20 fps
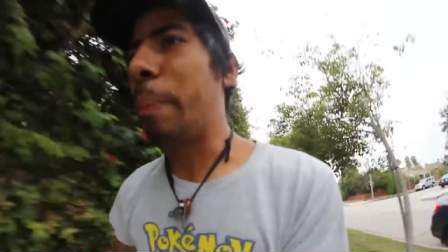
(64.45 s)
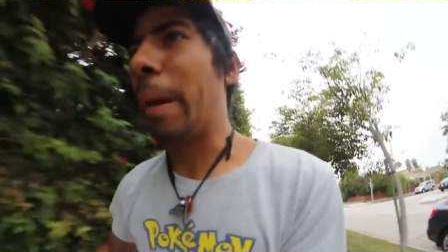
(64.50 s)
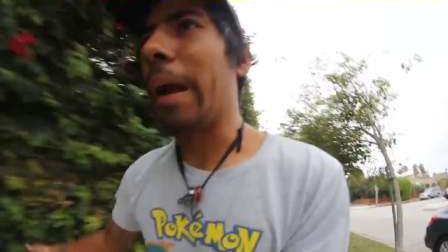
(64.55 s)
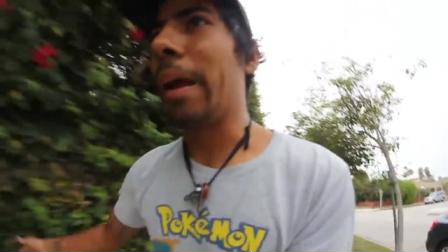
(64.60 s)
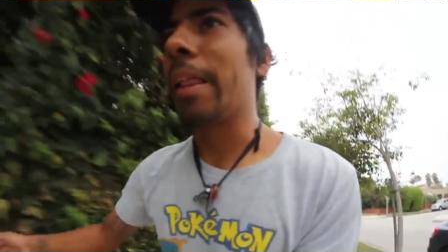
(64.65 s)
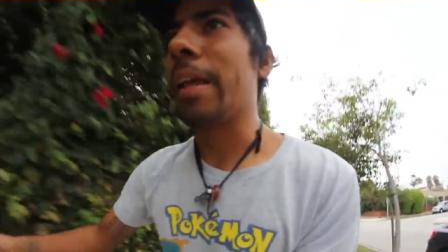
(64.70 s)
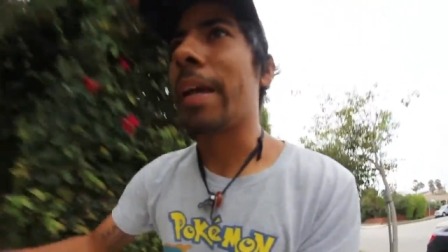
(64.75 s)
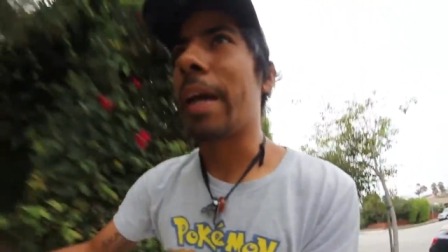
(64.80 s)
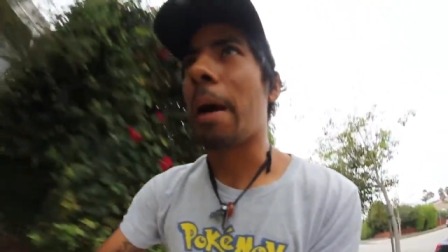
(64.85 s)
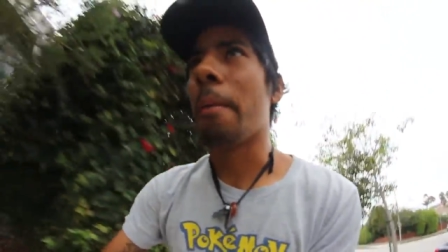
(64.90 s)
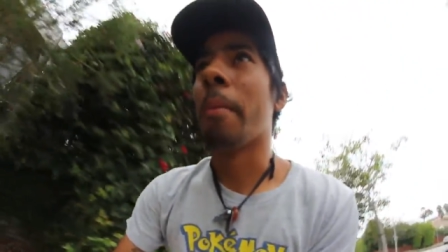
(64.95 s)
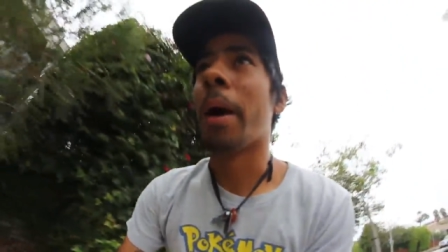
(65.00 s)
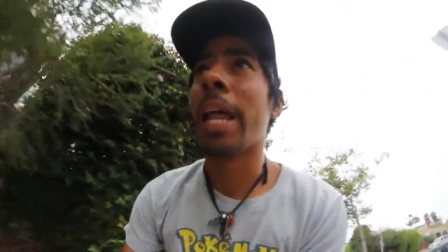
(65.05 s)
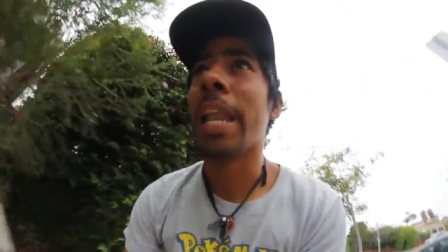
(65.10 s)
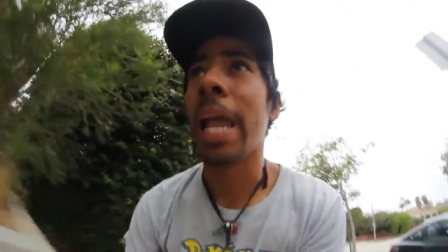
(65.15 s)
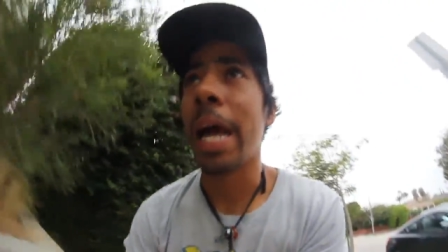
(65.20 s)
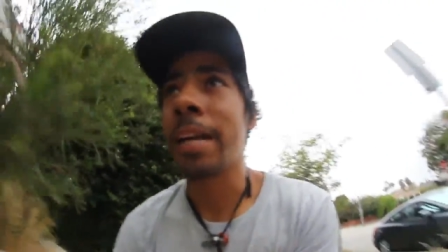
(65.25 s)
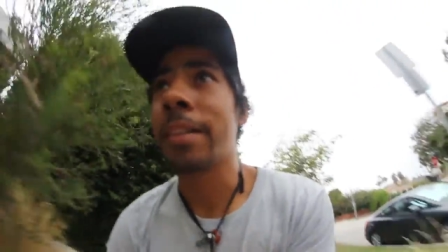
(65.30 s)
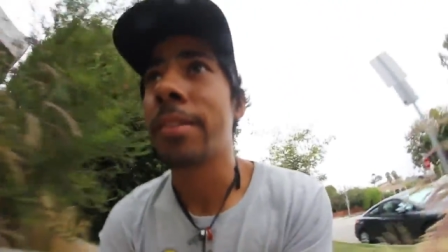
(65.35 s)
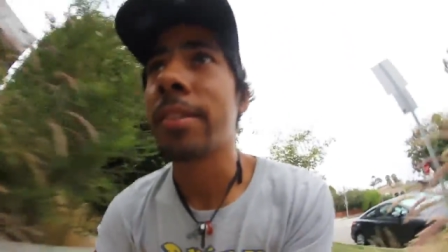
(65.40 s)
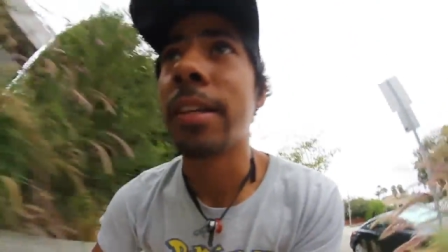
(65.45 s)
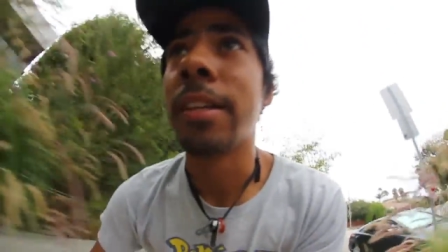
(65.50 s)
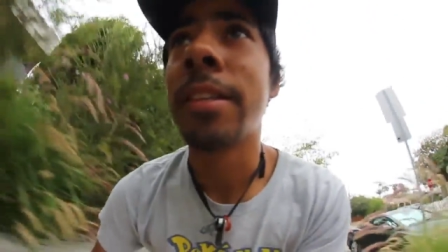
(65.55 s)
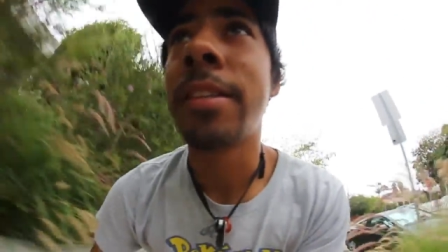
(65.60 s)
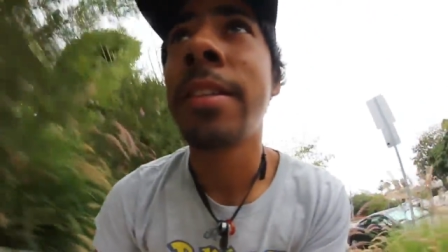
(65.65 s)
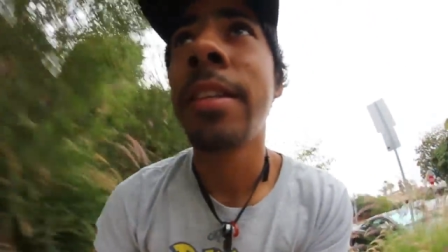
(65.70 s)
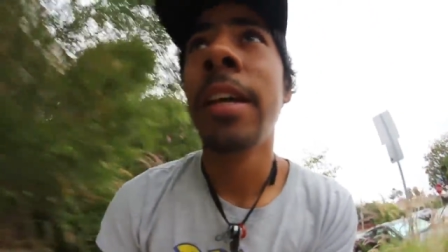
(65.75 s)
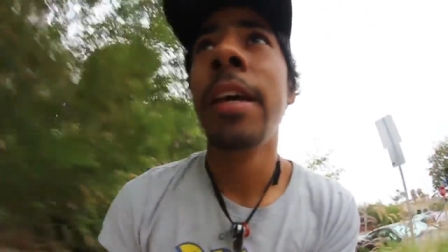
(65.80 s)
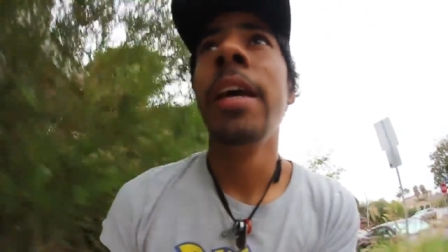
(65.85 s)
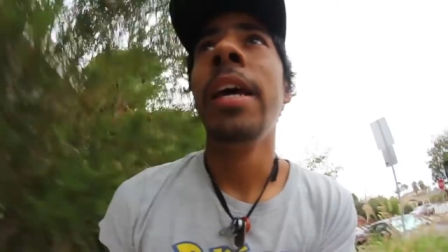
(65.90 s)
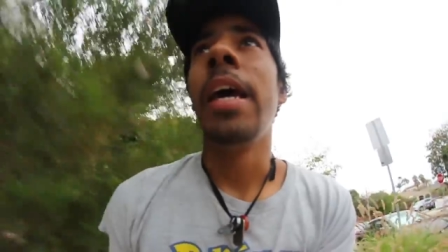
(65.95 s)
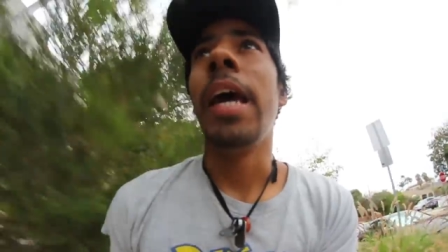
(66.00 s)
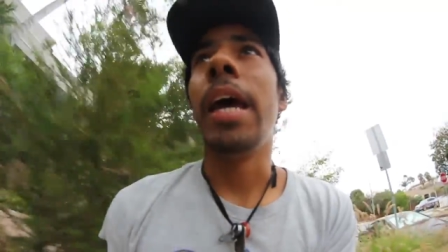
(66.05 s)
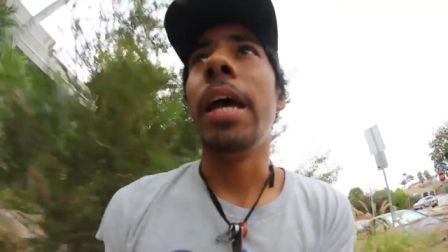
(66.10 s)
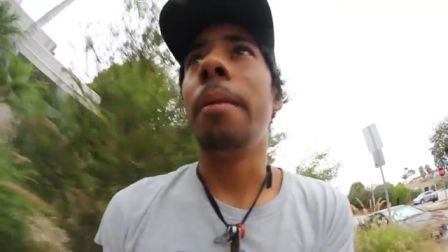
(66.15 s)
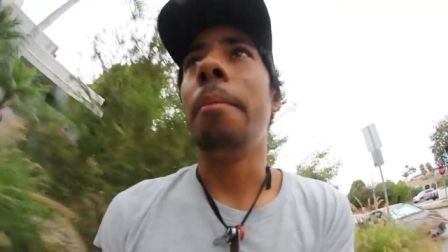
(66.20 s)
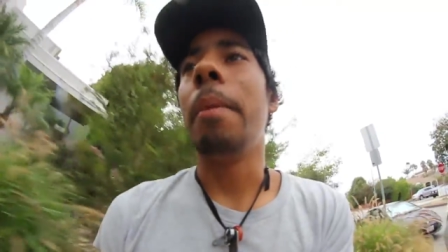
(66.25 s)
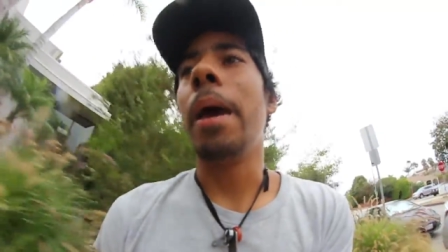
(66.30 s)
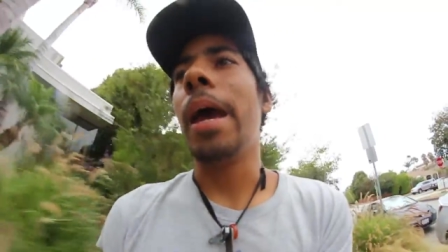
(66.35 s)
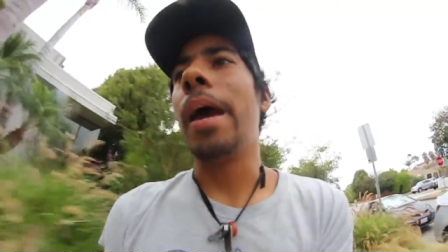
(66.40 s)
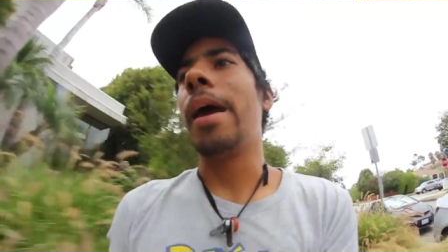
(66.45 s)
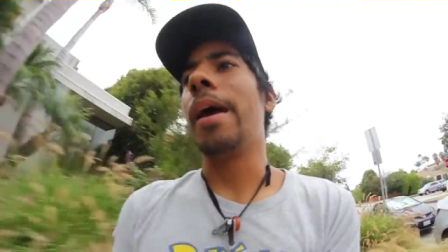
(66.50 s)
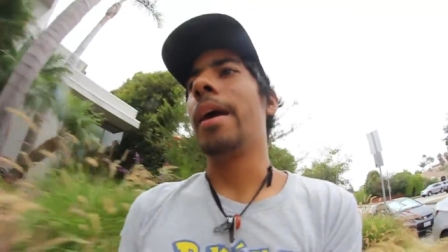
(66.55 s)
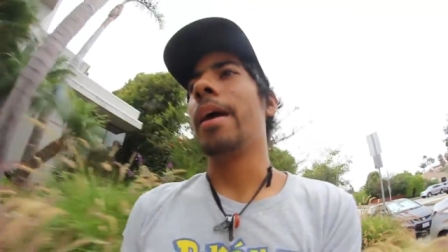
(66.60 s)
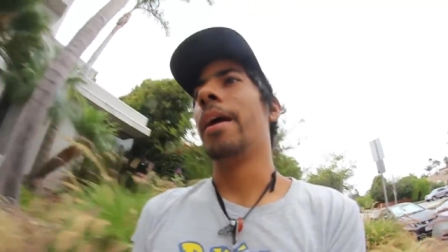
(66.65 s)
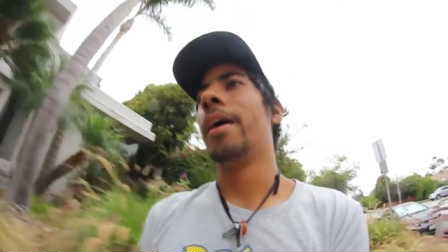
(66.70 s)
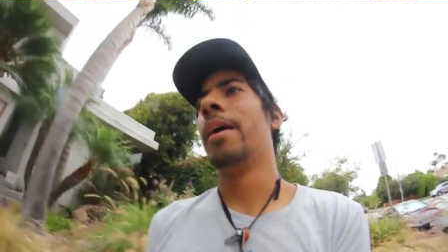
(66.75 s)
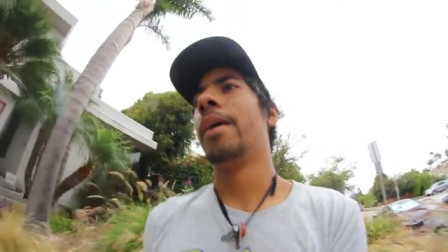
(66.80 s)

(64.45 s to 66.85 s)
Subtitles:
barely got my license in May.